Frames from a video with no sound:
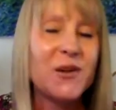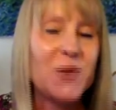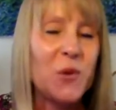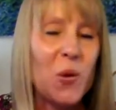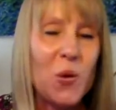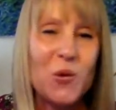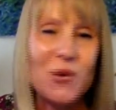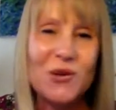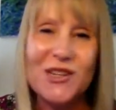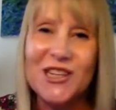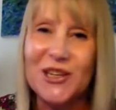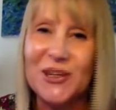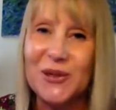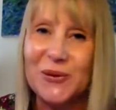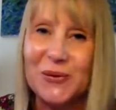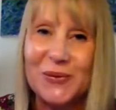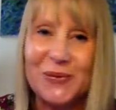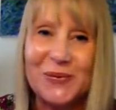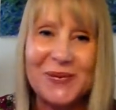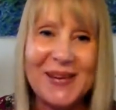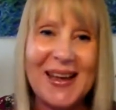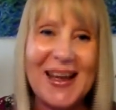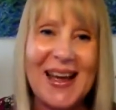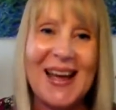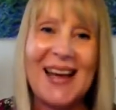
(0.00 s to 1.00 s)
all do,
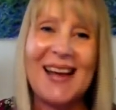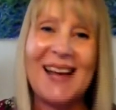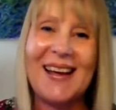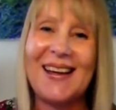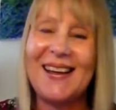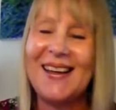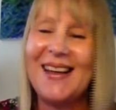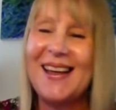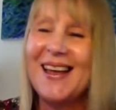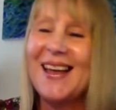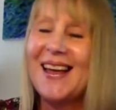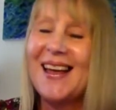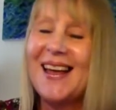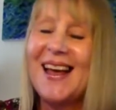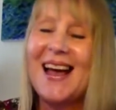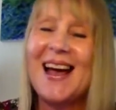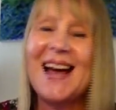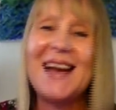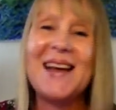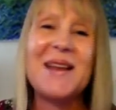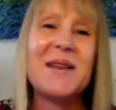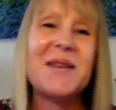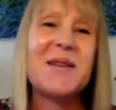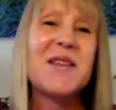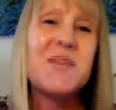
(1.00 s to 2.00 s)
and
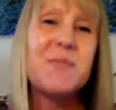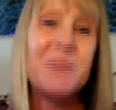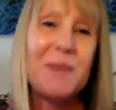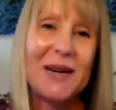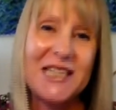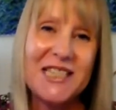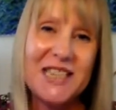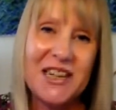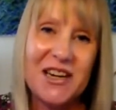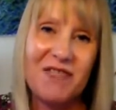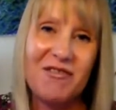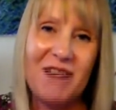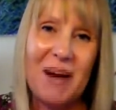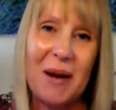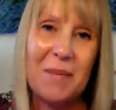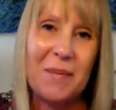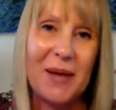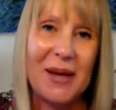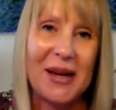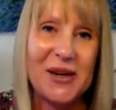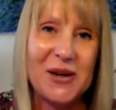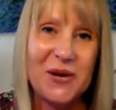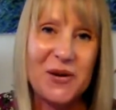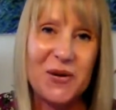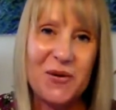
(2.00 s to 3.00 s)
especially around
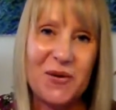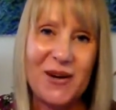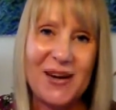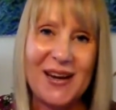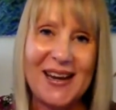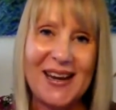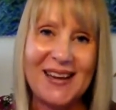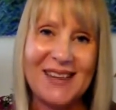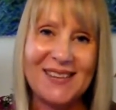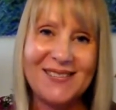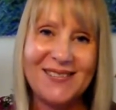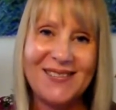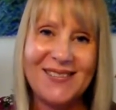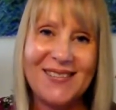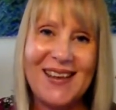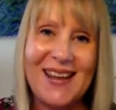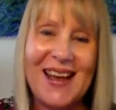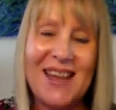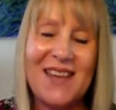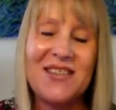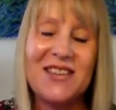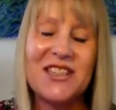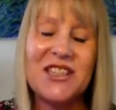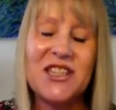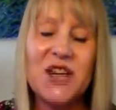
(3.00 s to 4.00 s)
my career.
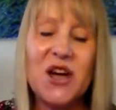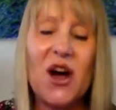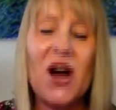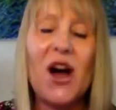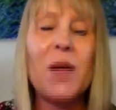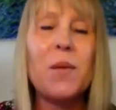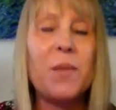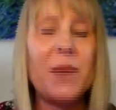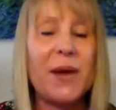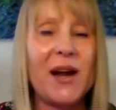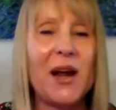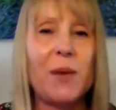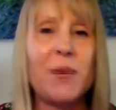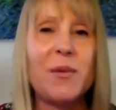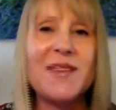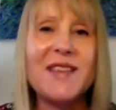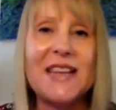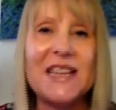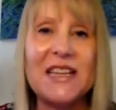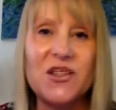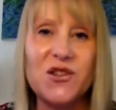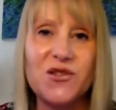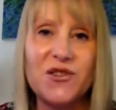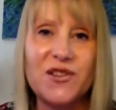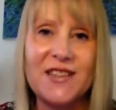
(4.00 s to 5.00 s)
At the time when I was
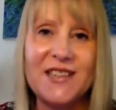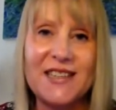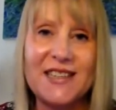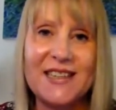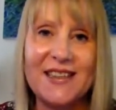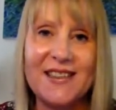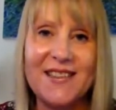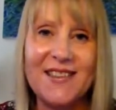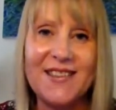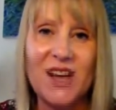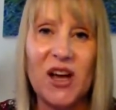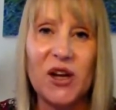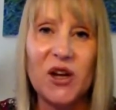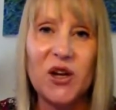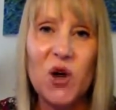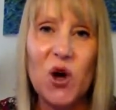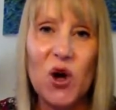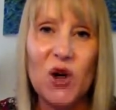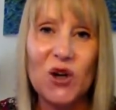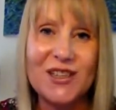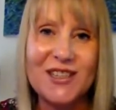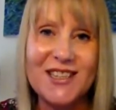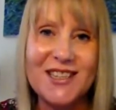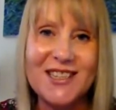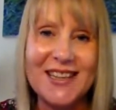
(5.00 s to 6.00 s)
interested in
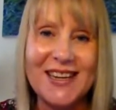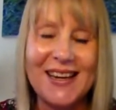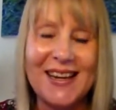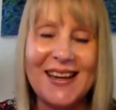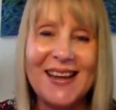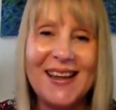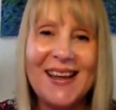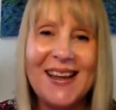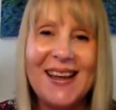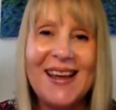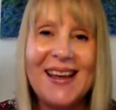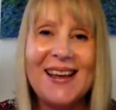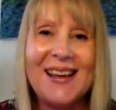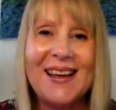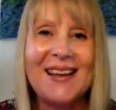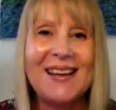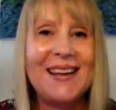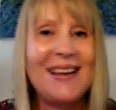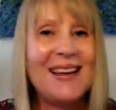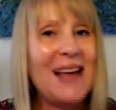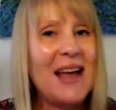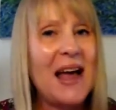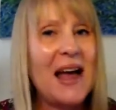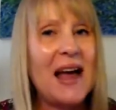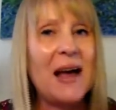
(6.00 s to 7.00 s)
psychology,
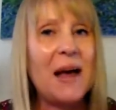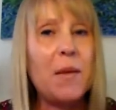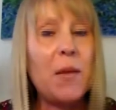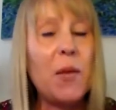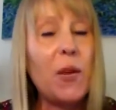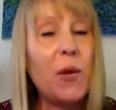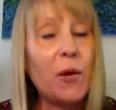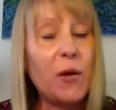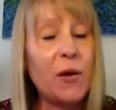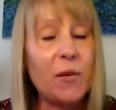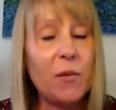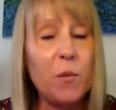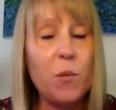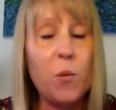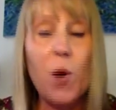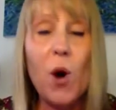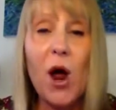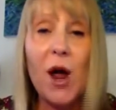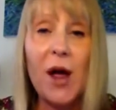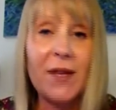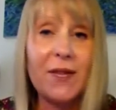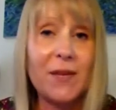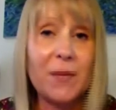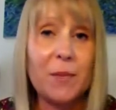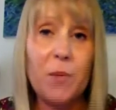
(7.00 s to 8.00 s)
the
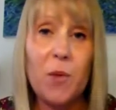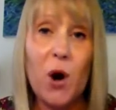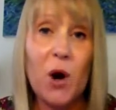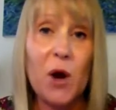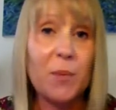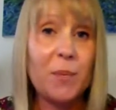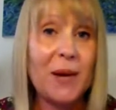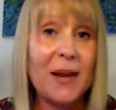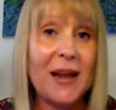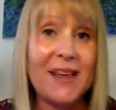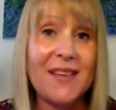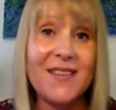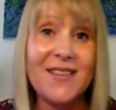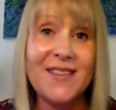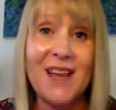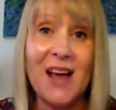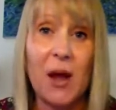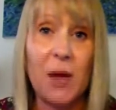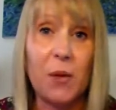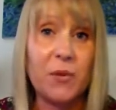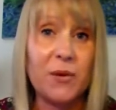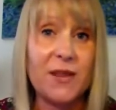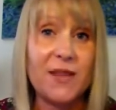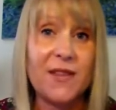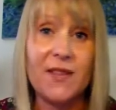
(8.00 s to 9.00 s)
workplace
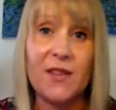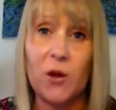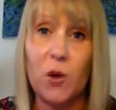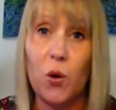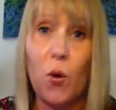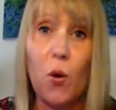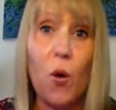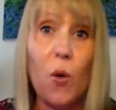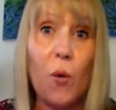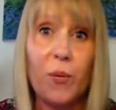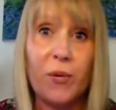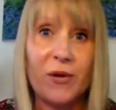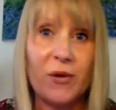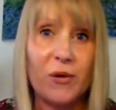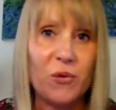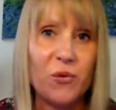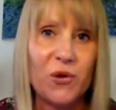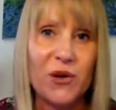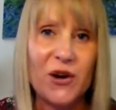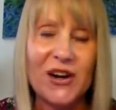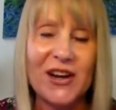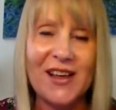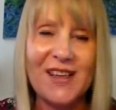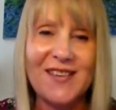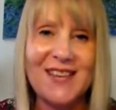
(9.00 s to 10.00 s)
the corporate
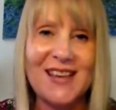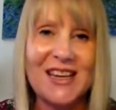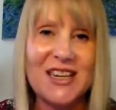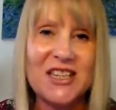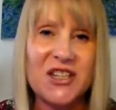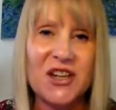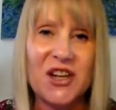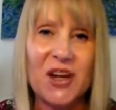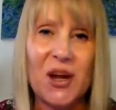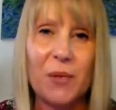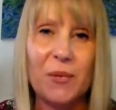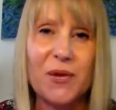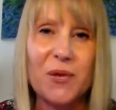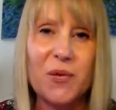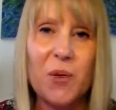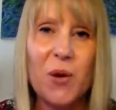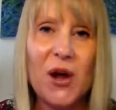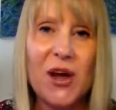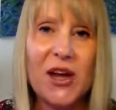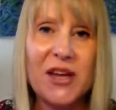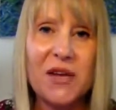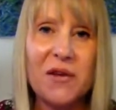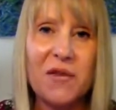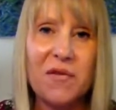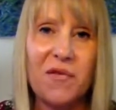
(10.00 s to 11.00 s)
organization I was
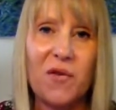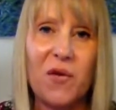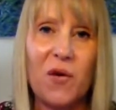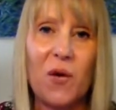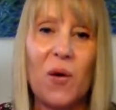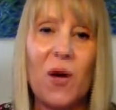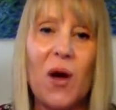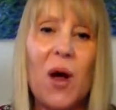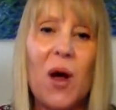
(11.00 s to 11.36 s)
working for